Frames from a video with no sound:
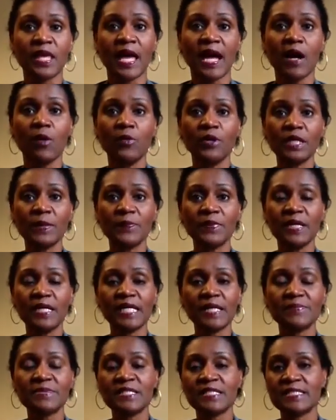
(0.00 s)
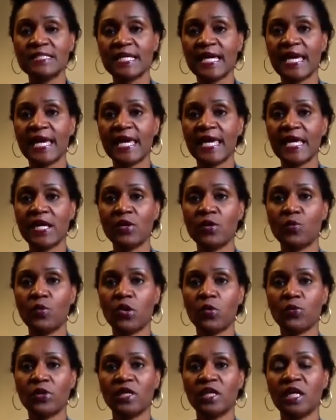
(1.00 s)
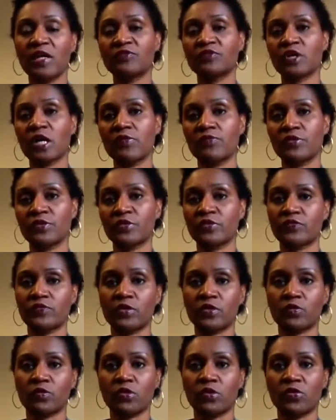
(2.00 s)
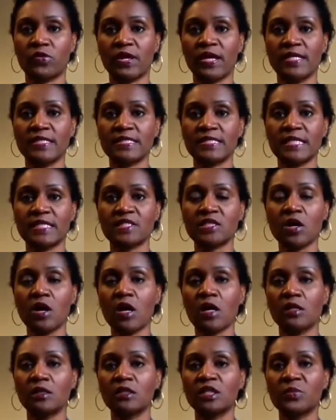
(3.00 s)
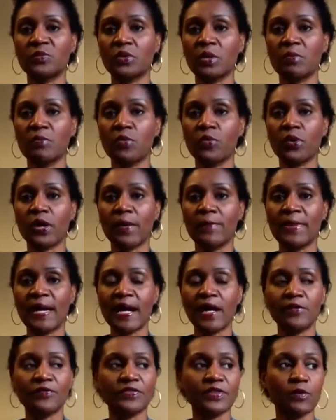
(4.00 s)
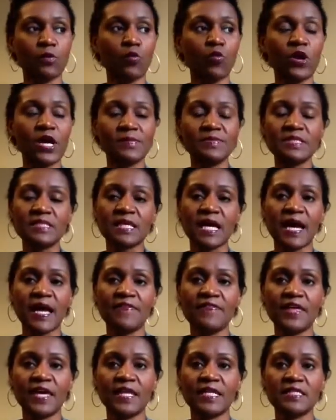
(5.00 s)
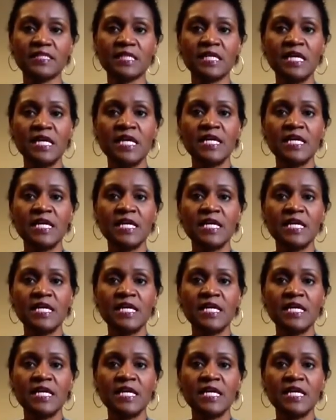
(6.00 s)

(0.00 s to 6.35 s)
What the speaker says: I want to pick up today where we left off with the federal grants and talk a little bit more about the website that is